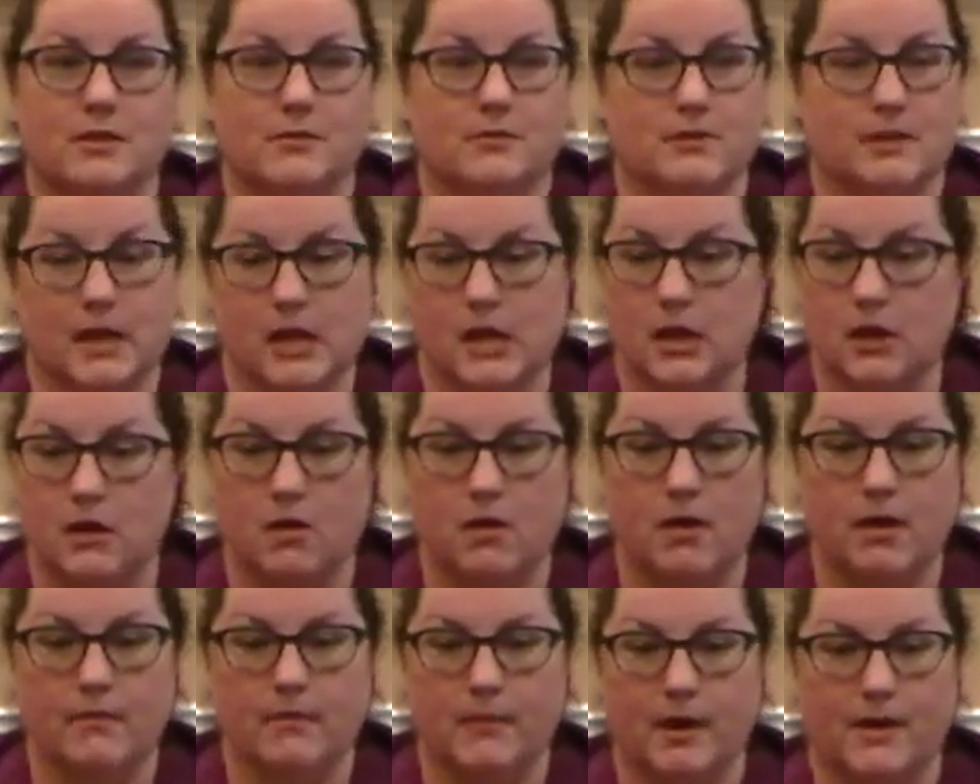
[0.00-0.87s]
I was like, you know
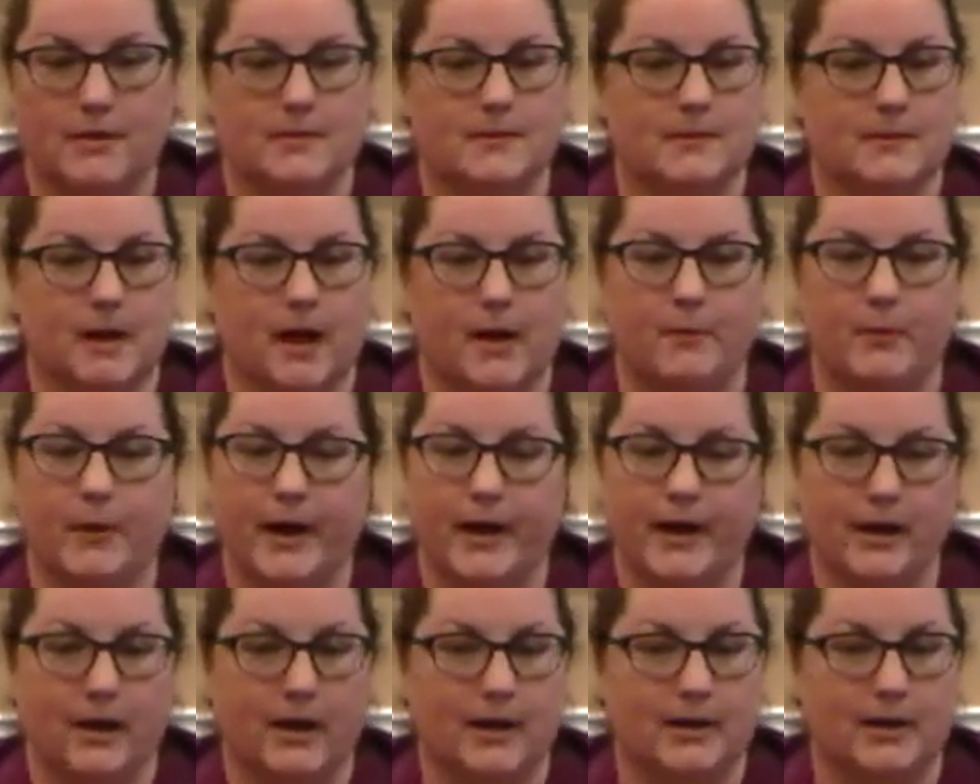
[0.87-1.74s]
what, my husband and I
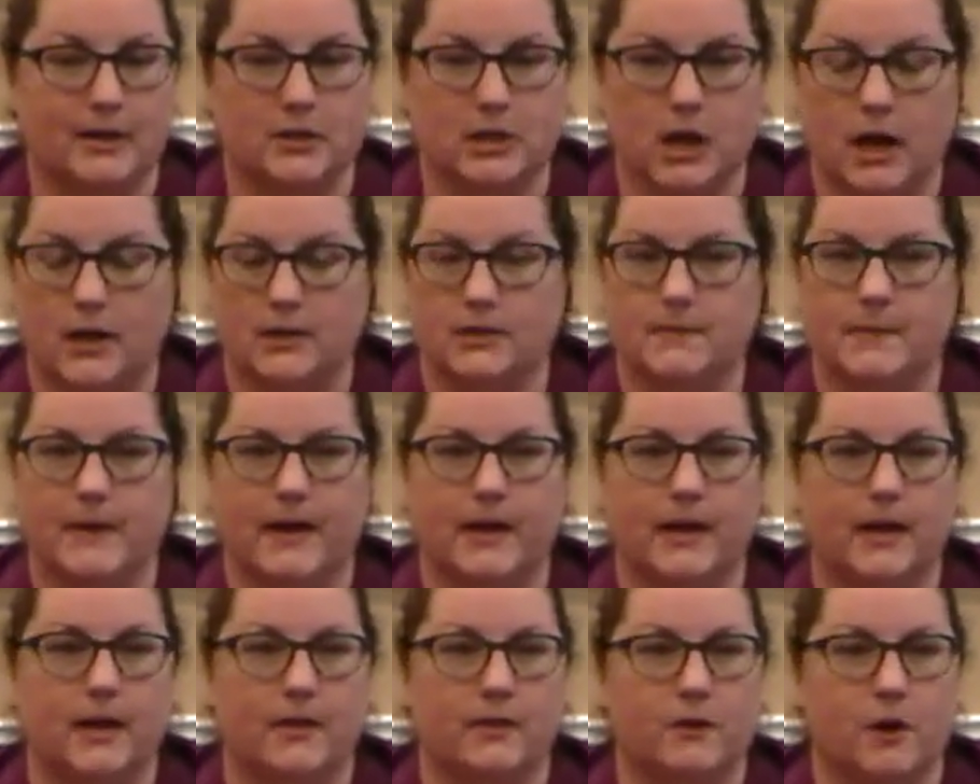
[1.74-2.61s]
prayed on it, talked about
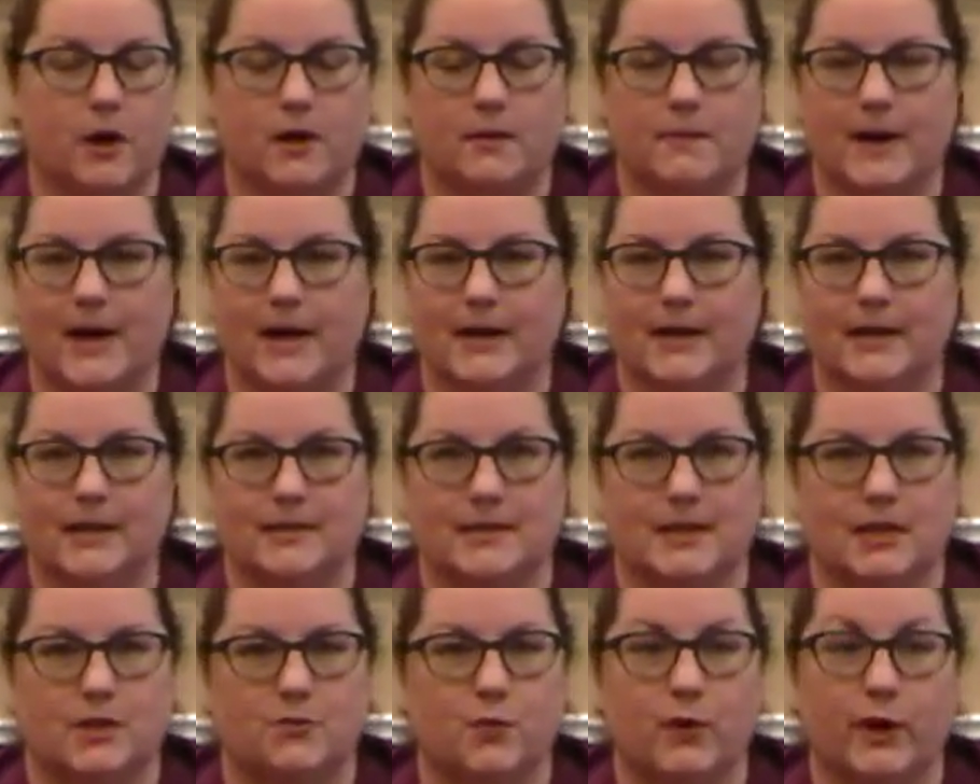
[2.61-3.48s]
it, thought about it, and
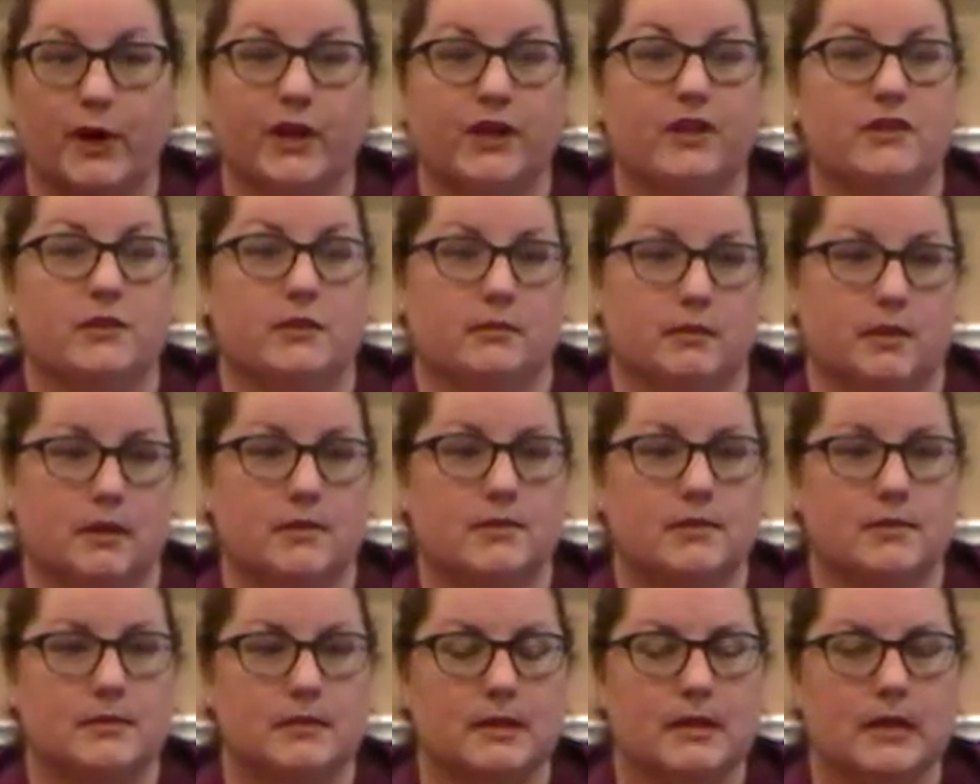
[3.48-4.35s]
said, we're gonna do
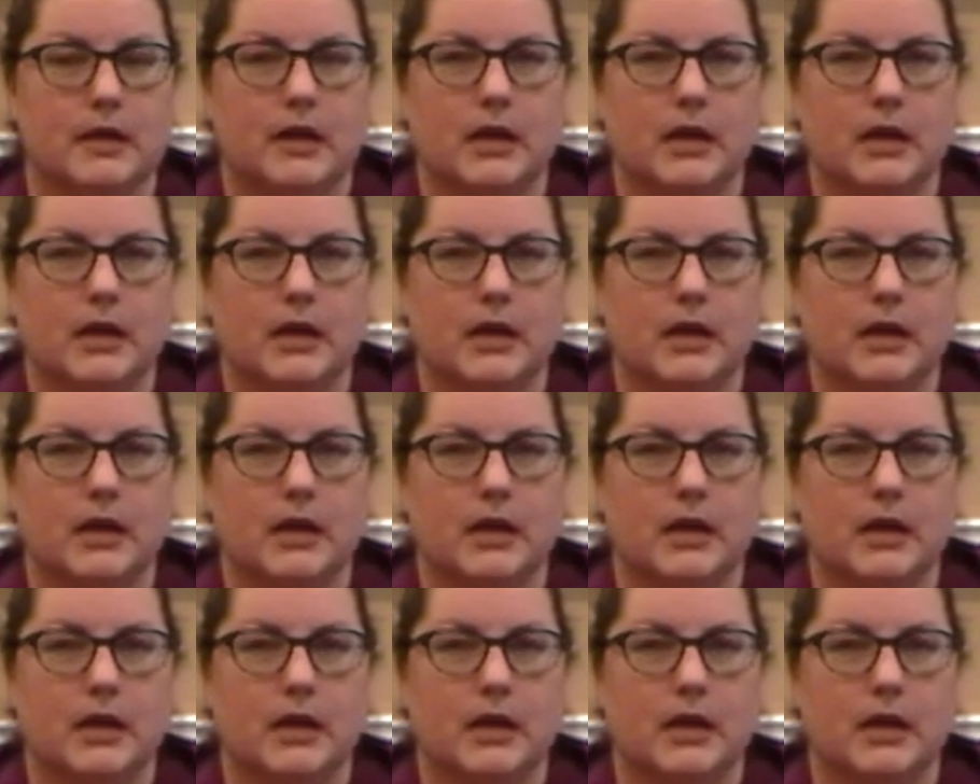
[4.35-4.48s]
this.